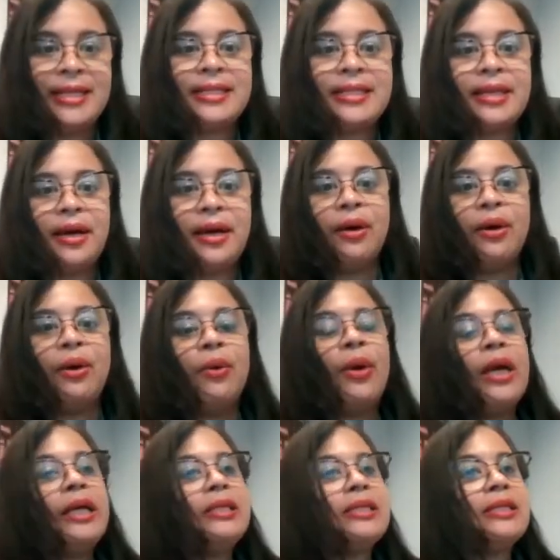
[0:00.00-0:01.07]
So
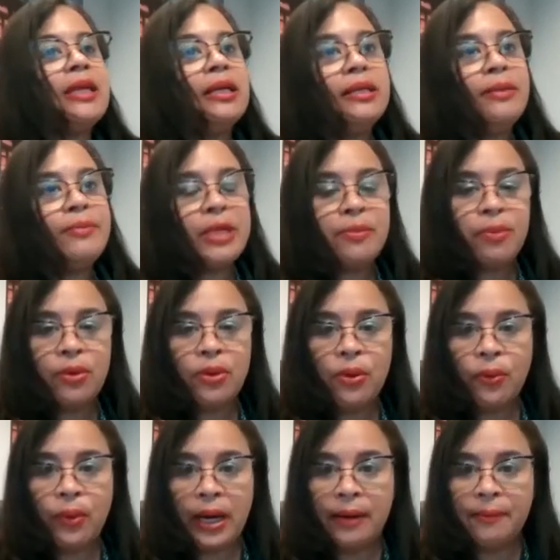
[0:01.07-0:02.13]
it's a limited
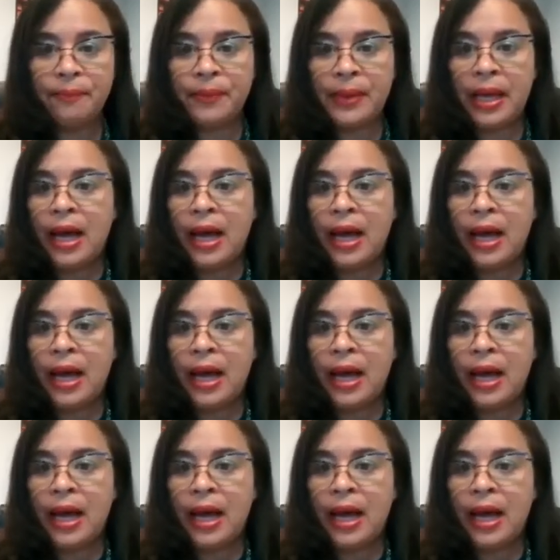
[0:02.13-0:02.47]
program,